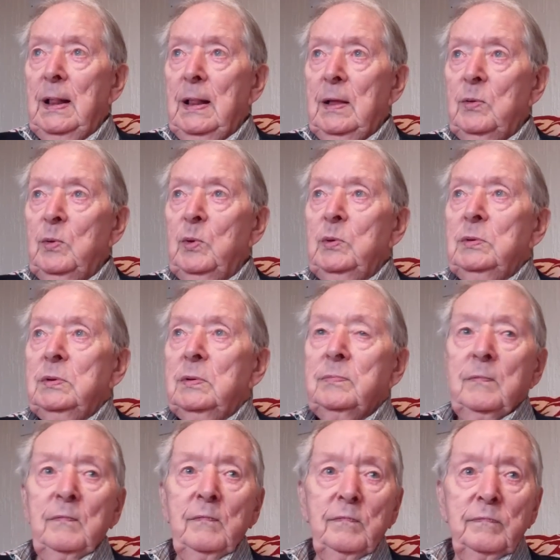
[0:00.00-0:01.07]
Because
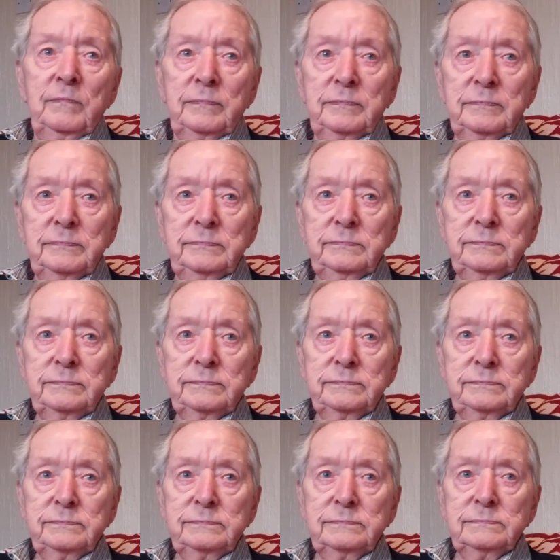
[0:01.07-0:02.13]
you're under attack from
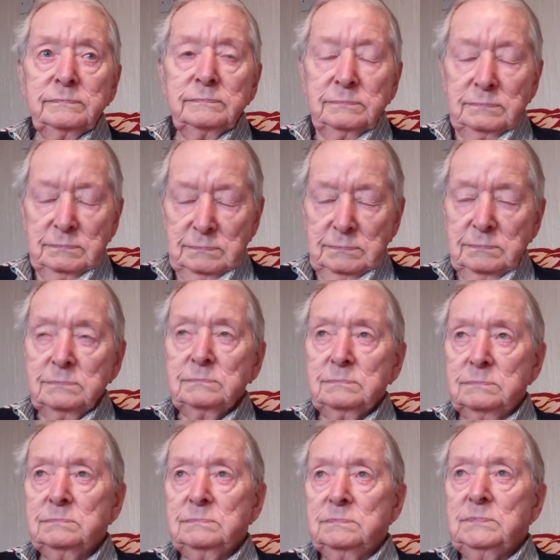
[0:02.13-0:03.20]
aircraft or something like that?